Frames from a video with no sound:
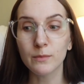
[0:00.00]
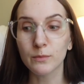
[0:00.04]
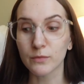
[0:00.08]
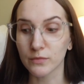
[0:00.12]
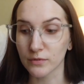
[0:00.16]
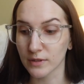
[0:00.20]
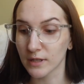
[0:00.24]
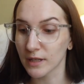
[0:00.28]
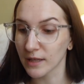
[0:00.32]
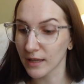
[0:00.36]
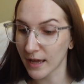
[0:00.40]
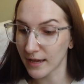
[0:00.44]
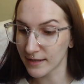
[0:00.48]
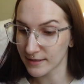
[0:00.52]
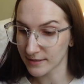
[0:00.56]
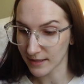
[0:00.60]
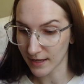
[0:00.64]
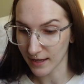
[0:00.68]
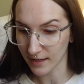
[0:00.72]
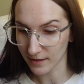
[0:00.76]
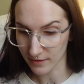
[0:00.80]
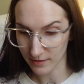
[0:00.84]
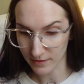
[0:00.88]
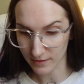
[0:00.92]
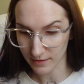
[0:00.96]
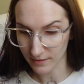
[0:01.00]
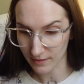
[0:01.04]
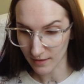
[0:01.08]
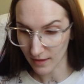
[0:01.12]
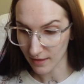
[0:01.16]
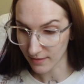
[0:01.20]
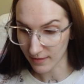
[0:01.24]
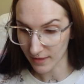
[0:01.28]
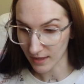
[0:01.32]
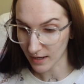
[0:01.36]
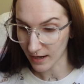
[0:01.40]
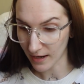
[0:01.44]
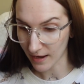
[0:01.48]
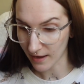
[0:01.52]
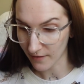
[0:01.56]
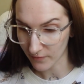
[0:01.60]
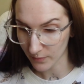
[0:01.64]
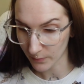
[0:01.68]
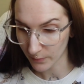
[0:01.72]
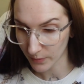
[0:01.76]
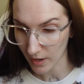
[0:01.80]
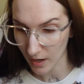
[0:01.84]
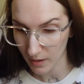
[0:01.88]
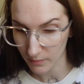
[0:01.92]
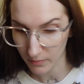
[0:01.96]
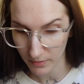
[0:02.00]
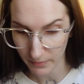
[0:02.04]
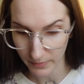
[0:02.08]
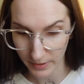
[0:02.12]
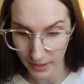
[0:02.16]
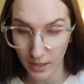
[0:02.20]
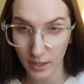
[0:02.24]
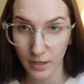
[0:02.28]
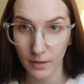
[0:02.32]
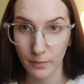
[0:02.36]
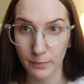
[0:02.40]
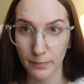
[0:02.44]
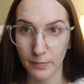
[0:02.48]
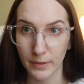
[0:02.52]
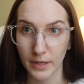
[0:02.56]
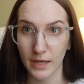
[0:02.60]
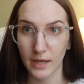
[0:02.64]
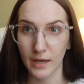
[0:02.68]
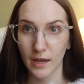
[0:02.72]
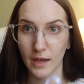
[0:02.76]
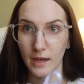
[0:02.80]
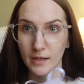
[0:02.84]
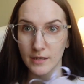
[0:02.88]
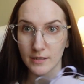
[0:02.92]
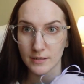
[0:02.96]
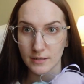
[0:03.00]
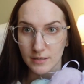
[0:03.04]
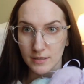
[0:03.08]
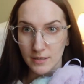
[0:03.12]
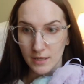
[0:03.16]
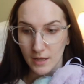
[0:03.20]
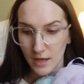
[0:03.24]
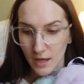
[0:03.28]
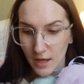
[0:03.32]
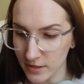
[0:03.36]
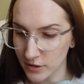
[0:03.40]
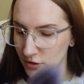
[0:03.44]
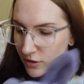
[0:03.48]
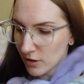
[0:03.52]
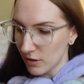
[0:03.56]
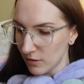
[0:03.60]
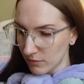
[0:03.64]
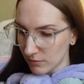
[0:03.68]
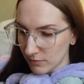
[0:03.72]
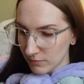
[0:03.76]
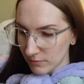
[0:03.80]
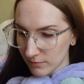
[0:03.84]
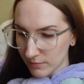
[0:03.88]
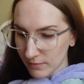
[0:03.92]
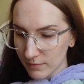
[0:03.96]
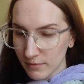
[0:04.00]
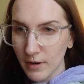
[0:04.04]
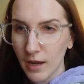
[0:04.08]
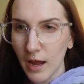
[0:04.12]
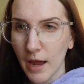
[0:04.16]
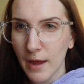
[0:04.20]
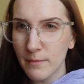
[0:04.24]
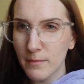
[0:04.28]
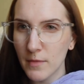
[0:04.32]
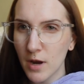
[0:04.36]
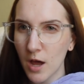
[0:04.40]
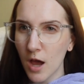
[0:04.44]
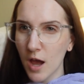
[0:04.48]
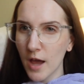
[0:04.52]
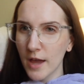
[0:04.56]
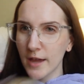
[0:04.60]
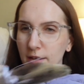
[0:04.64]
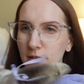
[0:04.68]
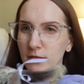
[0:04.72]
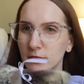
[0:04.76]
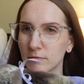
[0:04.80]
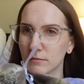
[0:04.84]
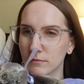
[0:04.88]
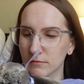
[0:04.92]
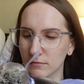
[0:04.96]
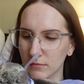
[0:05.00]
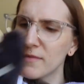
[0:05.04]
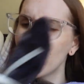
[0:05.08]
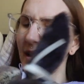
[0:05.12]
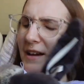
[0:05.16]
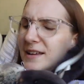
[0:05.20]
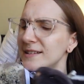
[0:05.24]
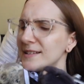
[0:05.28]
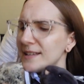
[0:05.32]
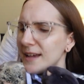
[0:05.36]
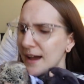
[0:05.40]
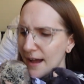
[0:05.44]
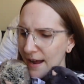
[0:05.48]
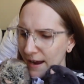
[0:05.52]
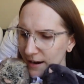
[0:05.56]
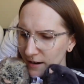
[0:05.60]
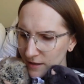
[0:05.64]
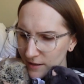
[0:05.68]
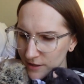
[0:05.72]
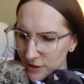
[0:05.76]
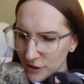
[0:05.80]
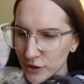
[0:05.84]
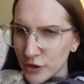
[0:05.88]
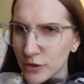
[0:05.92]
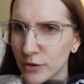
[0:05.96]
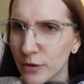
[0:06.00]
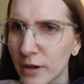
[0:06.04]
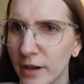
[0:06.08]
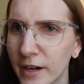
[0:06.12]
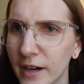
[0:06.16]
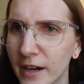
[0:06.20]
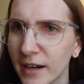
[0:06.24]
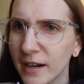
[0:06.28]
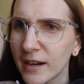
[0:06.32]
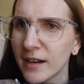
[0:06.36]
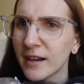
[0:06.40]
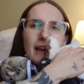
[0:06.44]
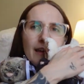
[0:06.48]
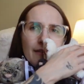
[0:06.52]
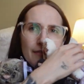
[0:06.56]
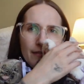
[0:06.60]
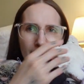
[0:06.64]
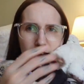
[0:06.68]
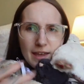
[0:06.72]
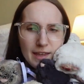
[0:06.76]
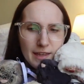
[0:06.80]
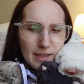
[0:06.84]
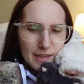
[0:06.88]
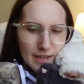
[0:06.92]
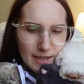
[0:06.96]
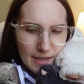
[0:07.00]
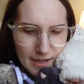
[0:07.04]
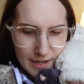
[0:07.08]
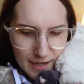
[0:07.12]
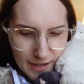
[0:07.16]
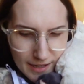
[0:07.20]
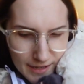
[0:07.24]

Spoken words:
I'm realizing that I have a problem here because I'm not entirely sure if I could